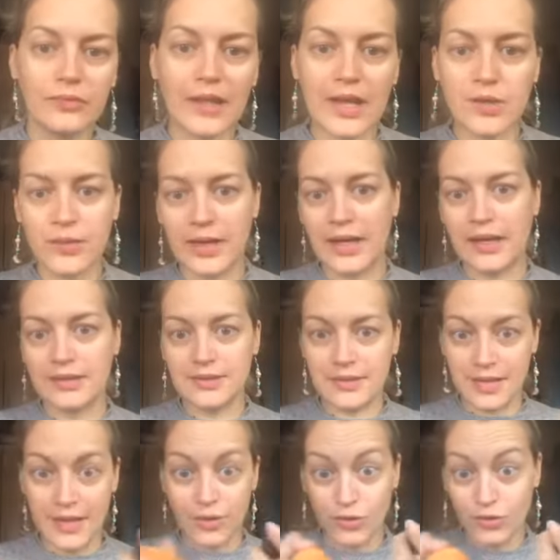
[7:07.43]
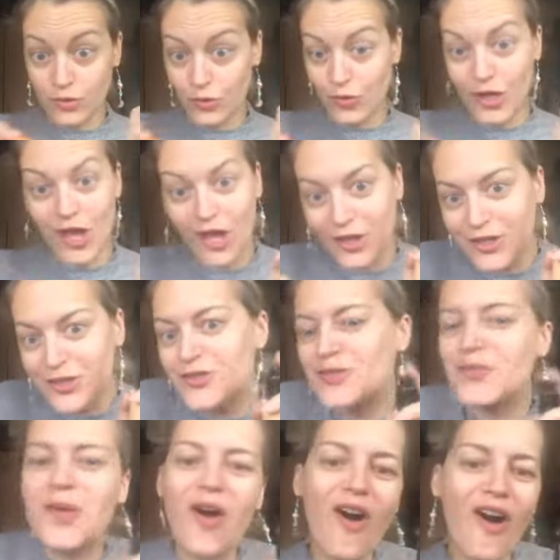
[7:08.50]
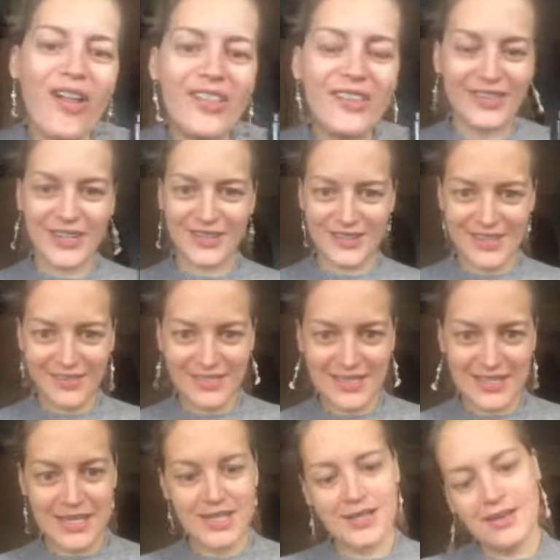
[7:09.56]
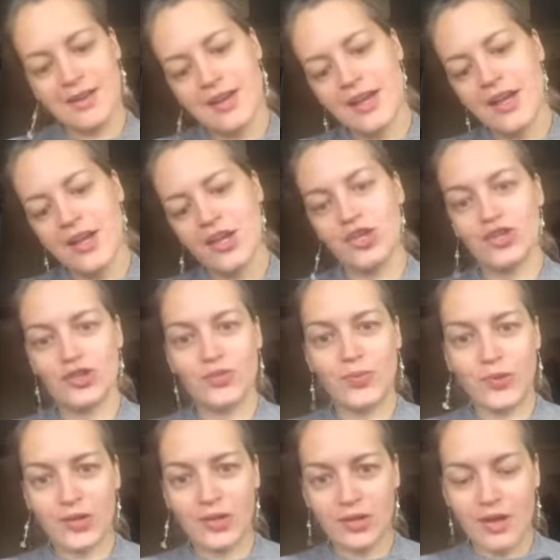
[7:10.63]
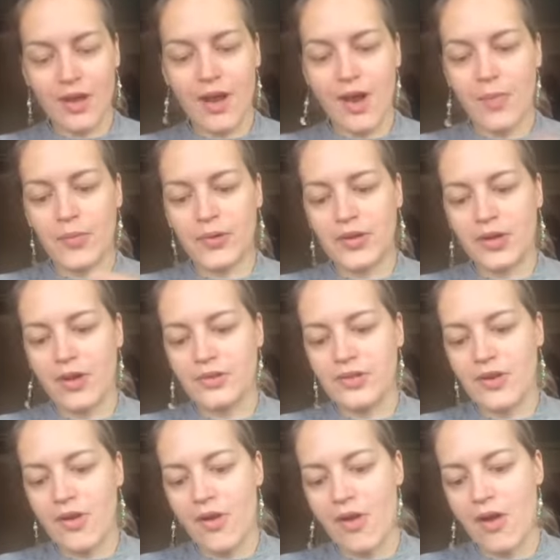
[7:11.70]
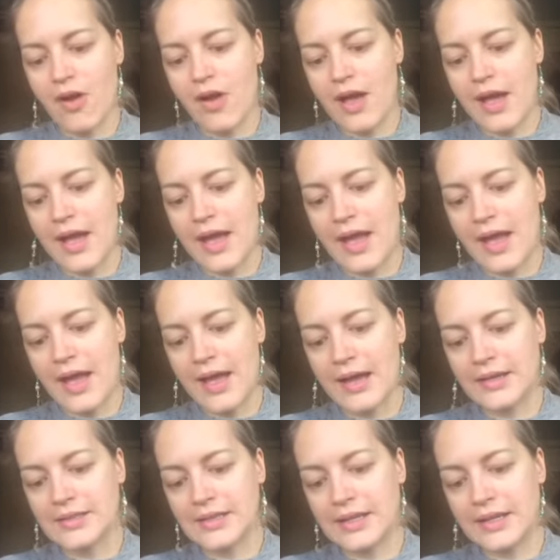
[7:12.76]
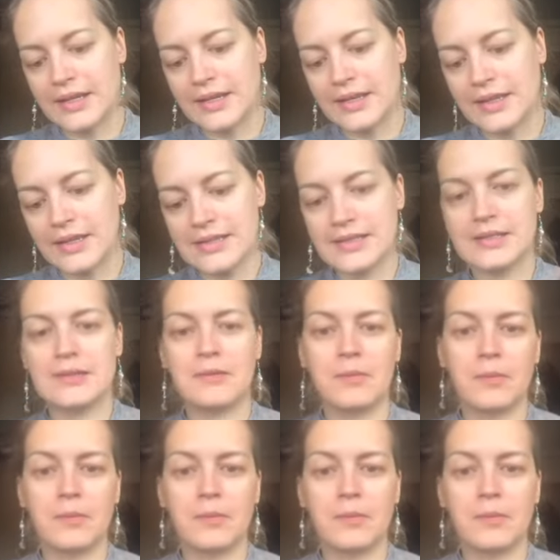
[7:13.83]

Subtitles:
Anyway, and I also learned from all the videos I've seen that you just put it on your hand like this,